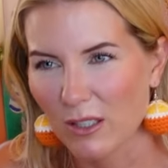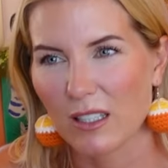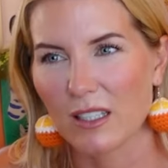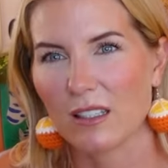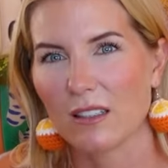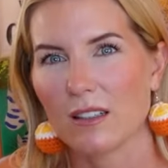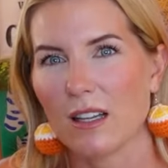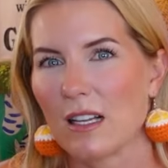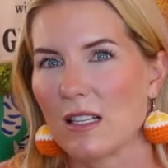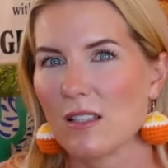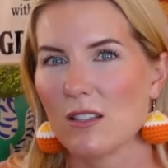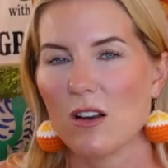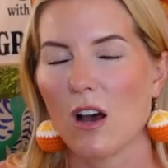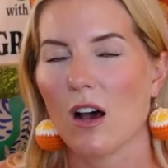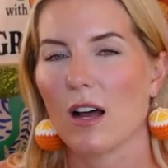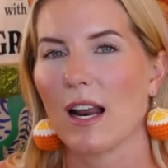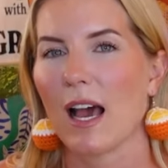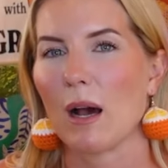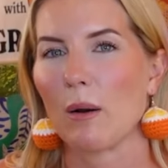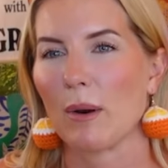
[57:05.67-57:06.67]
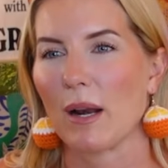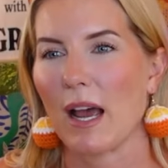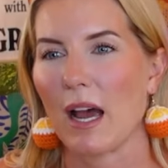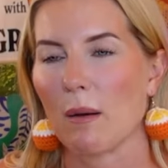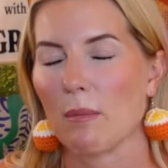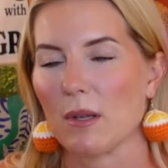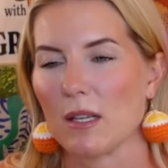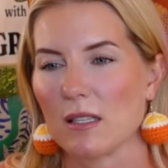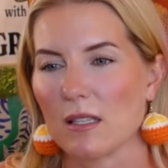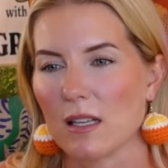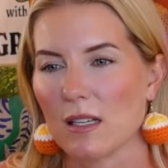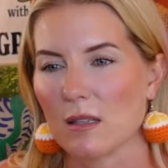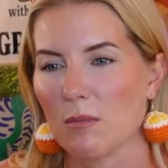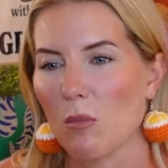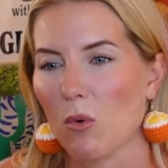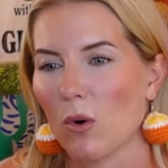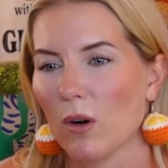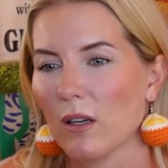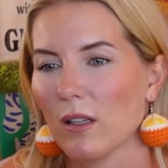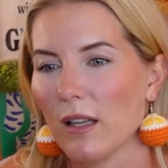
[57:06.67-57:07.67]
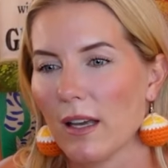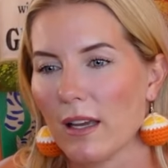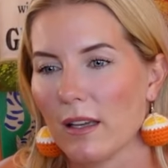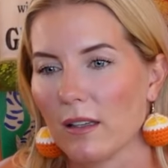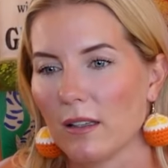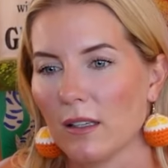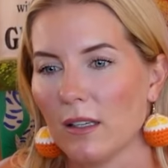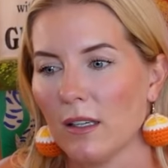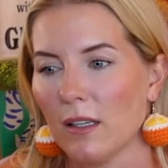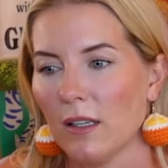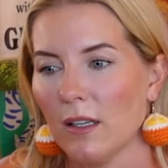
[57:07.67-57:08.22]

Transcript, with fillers: Like that's not how it happens. It's more like,